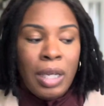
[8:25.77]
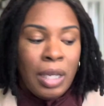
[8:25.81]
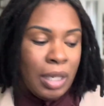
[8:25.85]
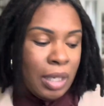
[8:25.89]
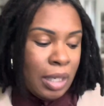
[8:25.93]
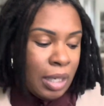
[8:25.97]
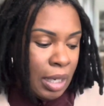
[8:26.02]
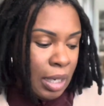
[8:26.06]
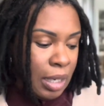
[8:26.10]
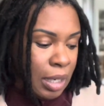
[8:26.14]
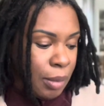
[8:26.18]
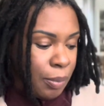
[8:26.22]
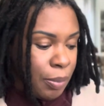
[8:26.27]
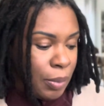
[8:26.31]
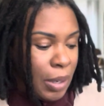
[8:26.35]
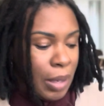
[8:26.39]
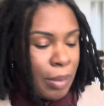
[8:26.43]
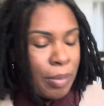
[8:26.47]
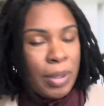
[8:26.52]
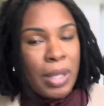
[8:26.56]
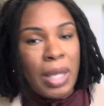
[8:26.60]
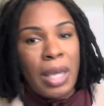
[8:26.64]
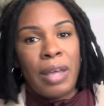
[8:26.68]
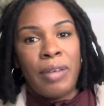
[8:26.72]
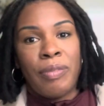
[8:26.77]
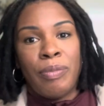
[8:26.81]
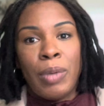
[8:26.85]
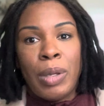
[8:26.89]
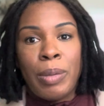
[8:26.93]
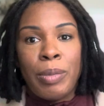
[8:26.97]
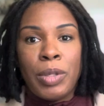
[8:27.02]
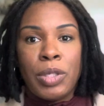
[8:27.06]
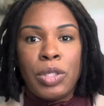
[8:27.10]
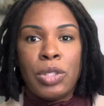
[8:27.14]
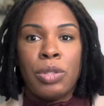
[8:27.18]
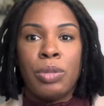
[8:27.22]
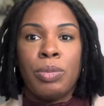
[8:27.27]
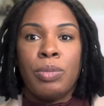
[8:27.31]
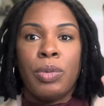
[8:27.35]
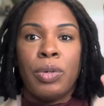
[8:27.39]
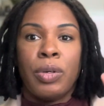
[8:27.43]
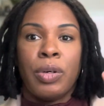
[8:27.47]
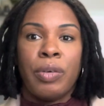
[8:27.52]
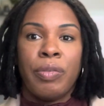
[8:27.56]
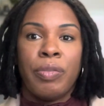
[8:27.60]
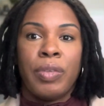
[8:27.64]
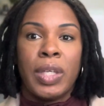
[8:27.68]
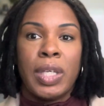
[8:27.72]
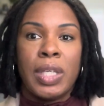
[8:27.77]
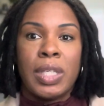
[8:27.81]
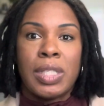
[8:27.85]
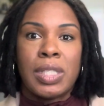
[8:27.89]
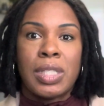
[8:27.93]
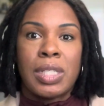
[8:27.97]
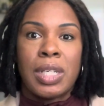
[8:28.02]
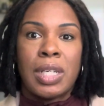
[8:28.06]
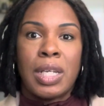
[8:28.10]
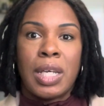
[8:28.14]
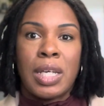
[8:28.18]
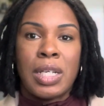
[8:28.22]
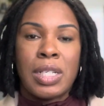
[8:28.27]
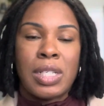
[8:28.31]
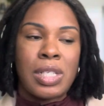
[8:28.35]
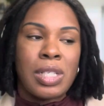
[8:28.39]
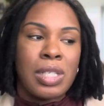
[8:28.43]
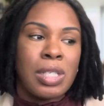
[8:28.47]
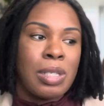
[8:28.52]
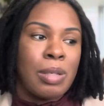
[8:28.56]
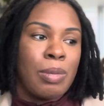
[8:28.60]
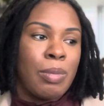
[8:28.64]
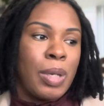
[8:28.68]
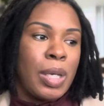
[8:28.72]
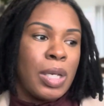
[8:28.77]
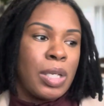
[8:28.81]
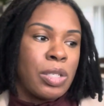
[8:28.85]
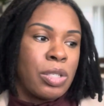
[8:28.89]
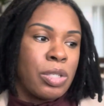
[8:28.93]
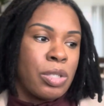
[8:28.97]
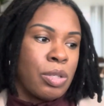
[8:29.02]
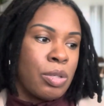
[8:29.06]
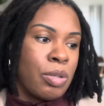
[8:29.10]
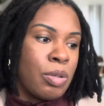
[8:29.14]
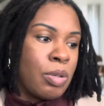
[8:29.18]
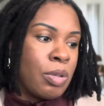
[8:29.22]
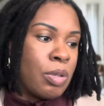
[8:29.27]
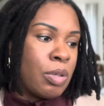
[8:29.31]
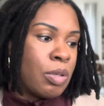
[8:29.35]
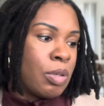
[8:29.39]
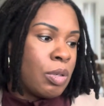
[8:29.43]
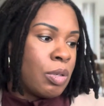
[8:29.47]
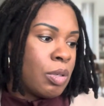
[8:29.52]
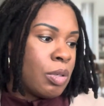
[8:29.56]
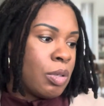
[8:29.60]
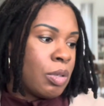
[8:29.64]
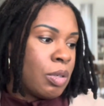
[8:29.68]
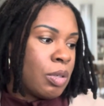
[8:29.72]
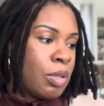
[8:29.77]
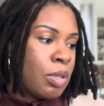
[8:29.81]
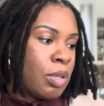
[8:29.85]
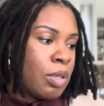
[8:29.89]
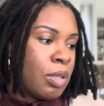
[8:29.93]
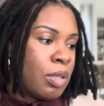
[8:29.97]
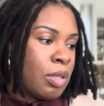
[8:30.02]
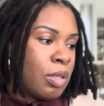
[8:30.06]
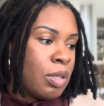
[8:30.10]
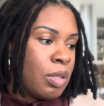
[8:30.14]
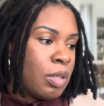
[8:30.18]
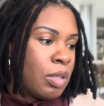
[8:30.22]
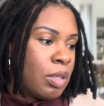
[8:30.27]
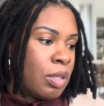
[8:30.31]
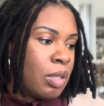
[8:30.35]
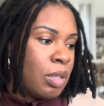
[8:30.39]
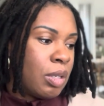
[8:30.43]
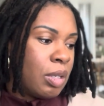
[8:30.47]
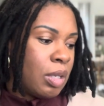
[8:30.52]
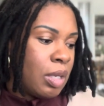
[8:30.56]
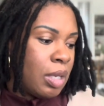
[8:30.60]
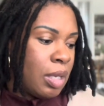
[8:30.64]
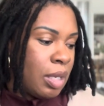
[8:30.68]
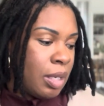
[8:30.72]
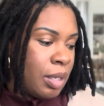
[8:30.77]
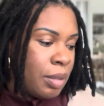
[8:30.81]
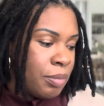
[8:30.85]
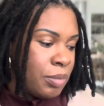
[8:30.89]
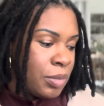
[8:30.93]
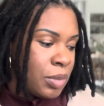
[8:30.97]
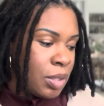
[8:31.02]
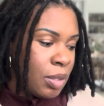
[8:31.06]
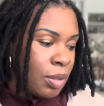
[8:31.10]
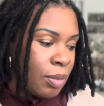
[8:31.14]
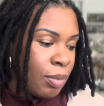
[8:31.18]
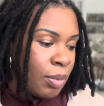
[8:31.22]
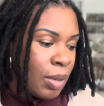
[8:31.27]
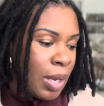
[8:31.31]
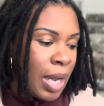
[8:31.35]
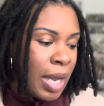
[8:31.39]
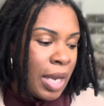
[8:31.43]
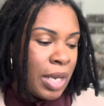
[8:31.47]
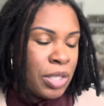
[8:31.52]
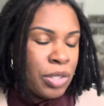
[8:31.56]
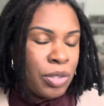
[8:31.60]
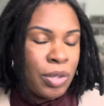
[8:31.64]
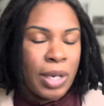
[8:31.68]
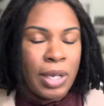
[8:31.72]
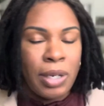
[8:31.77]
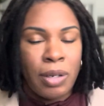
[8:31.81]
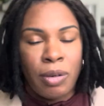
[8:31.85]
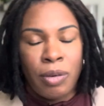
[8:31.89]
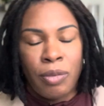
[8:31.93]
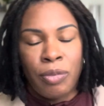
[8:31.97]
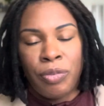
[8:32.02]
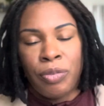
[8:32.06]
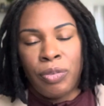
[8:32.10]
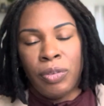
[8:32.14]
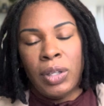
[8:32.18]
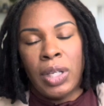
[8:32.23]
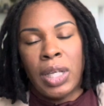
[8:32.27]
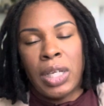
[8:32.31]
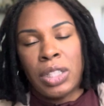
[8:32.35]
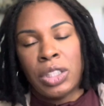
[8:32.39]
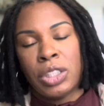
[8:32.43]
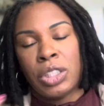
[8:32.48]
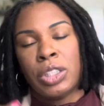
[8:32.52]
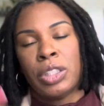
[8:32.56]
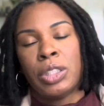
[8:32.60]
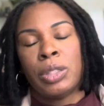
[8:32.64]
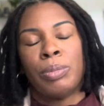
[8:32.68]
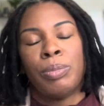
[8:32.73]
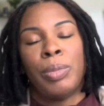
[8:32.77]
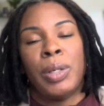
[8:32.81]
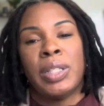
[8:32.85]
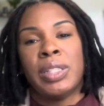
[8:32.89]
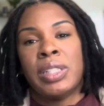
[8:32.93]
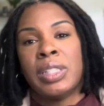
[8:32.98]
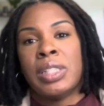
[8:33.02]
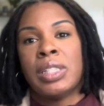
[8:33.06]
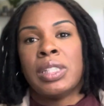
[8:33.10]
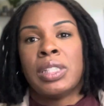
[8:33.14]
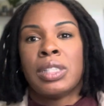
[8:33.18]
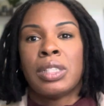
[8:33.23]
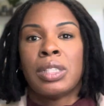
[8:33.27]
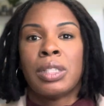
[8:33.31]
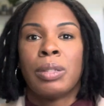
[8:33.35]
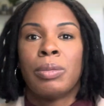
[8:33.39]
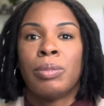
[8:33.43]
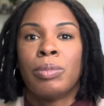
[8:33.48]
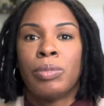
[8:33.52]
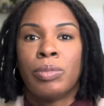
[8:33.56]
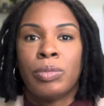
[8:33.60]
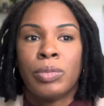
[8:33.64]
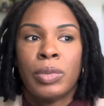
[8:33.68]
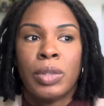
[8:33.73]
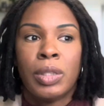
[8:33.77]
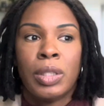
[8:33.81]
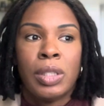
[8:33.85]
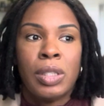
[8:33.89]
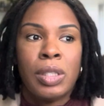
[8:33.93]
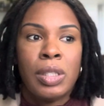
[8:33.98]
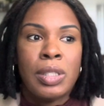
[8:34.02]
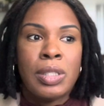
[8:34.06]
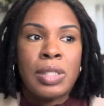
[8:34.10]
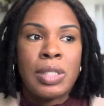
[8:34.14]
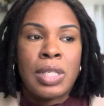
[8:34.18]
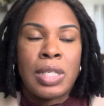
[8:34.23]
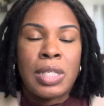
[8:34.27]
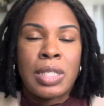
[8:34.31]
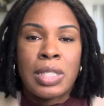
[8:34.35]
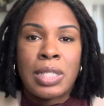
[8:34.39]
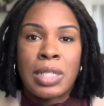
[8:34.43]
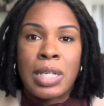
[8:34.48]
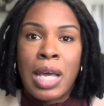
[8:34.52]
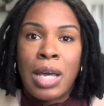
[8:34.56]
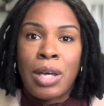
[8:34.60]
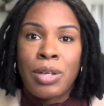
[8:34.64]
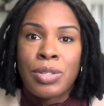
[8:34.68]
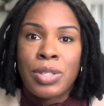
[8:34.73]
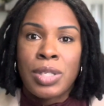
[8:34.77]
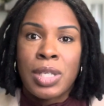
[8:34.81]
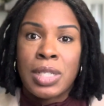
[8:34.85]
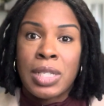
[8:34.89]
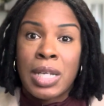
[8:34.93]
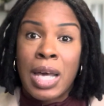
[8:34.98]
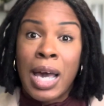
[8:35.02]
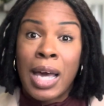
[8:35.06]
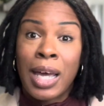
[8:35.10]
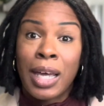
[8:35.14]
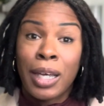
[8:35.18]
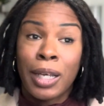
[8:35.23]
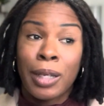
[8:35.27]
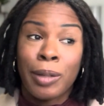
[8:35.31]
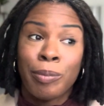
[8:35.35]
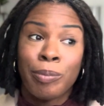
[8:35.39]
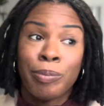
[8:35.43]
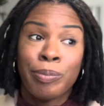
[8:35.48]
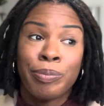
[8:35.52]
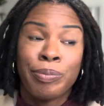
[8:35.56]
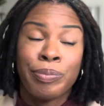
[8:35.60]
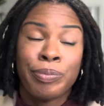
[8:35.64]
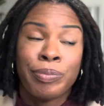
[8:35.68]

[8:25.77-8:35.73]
And I'll probably have maybe 2 more of these today just to make sure to hydrate or flush my system, since now's the time.